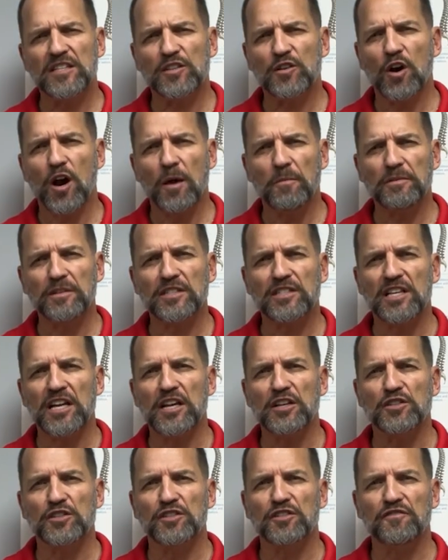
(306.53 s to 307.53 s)

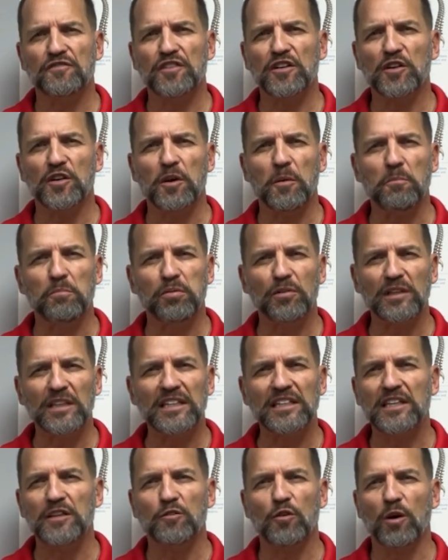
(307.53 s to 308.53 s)
compensations feel
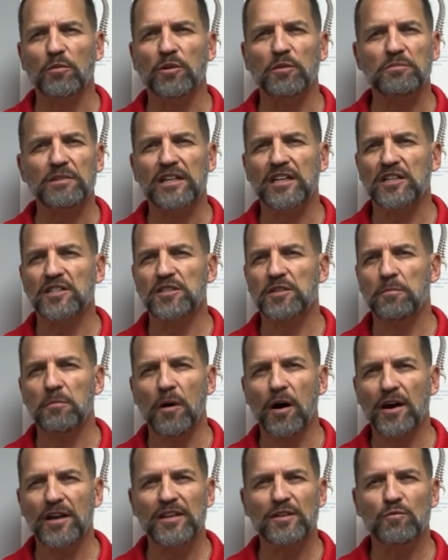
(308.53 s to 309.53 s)
completely normal because the
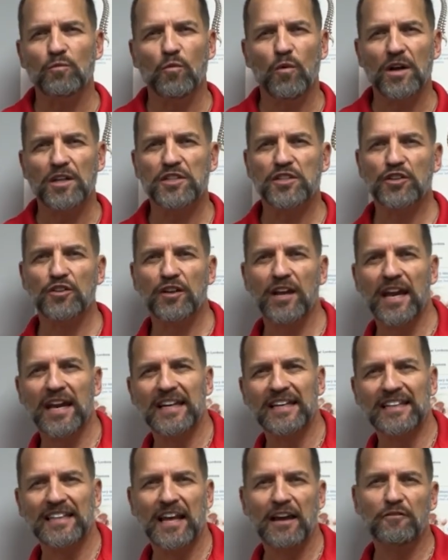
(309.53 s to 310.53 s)
body wants your
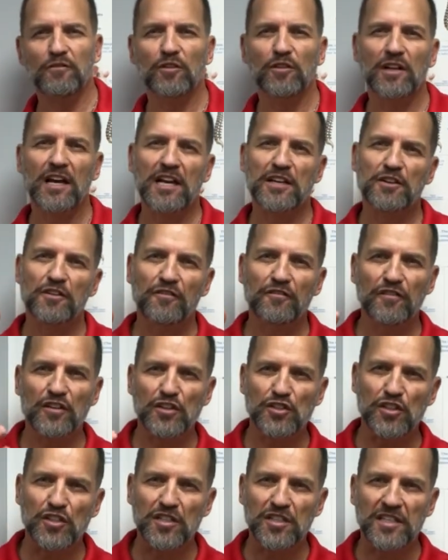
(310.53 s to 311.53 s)
head level and your
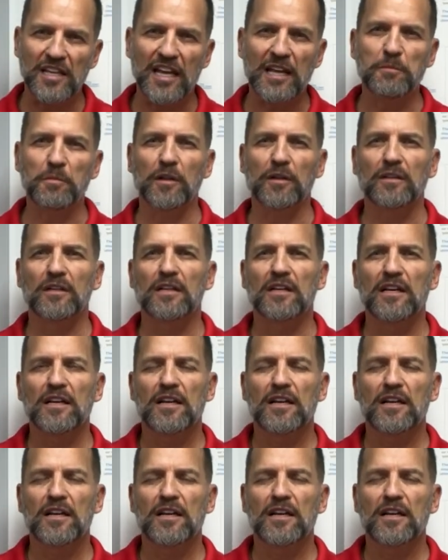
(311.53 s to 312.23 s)
vision stable.